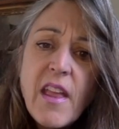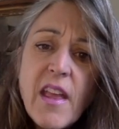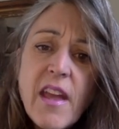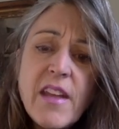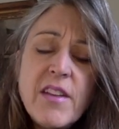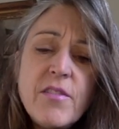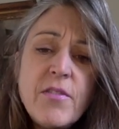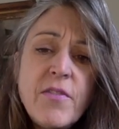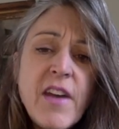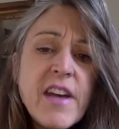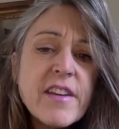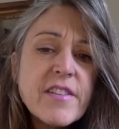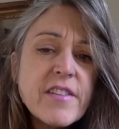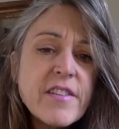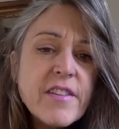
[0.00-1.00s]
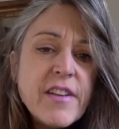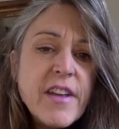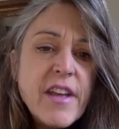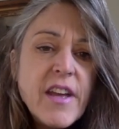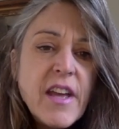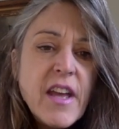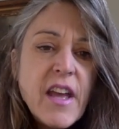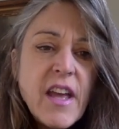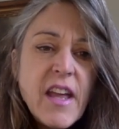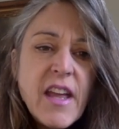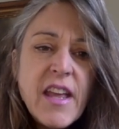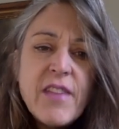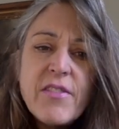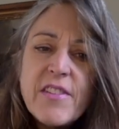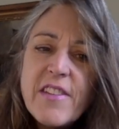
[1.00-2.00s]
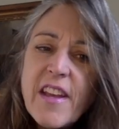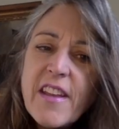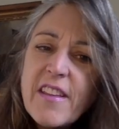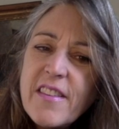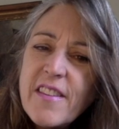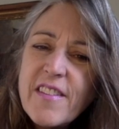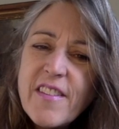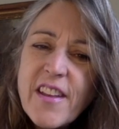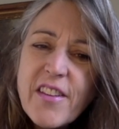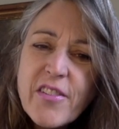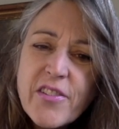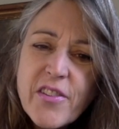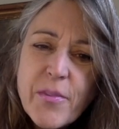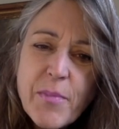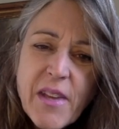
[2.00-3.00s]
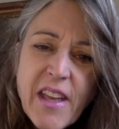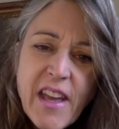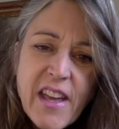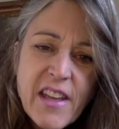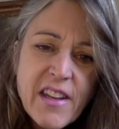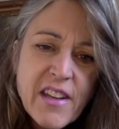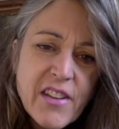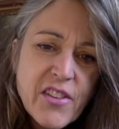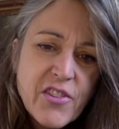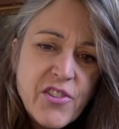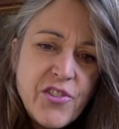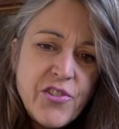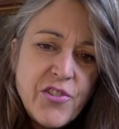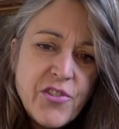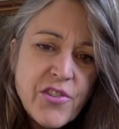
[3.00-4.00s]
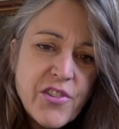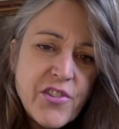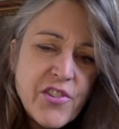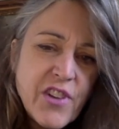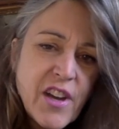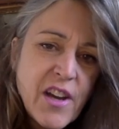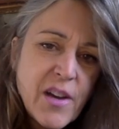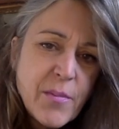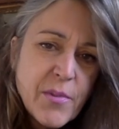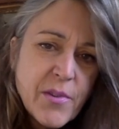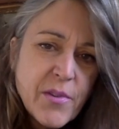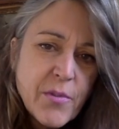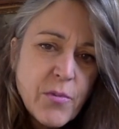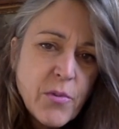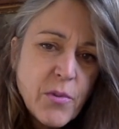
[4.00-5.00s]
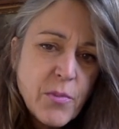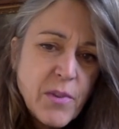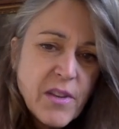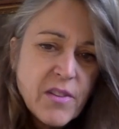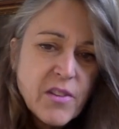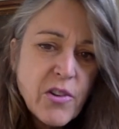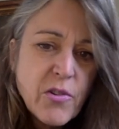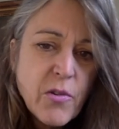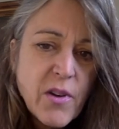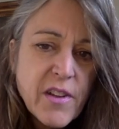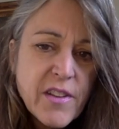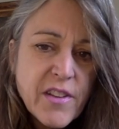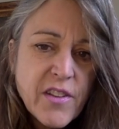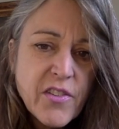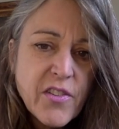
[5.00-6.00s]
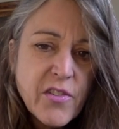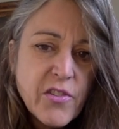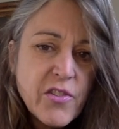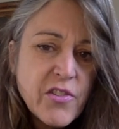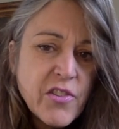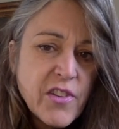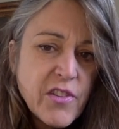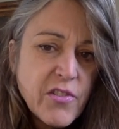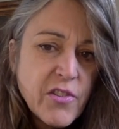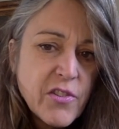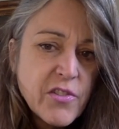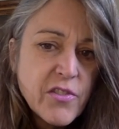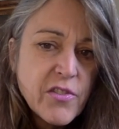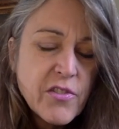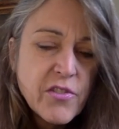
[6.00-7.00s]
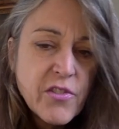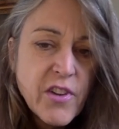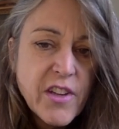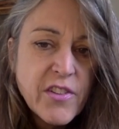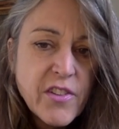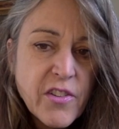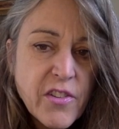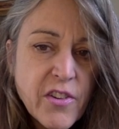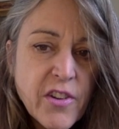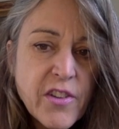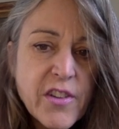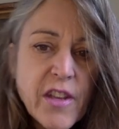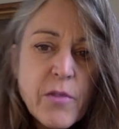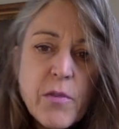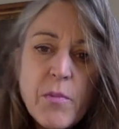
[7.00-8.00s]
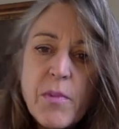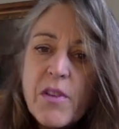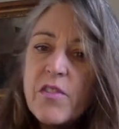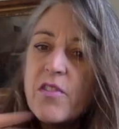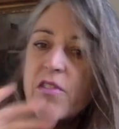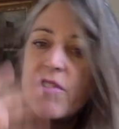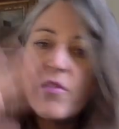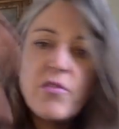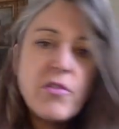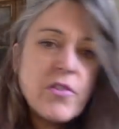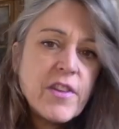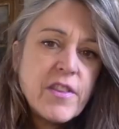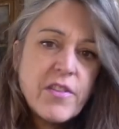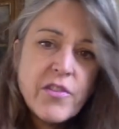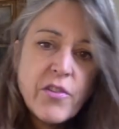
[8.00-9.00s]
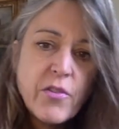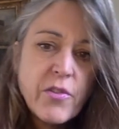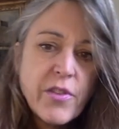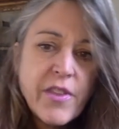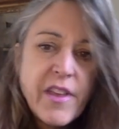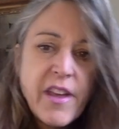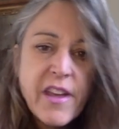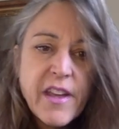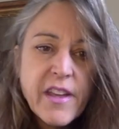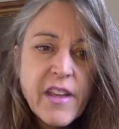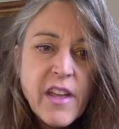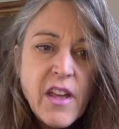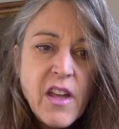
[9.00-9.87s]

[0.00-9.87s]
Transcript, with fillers: And in fact, even taking the cycle to mechanic to do the job would be a low quality solution if you're trying to learn. That would be just avoid this whole thing.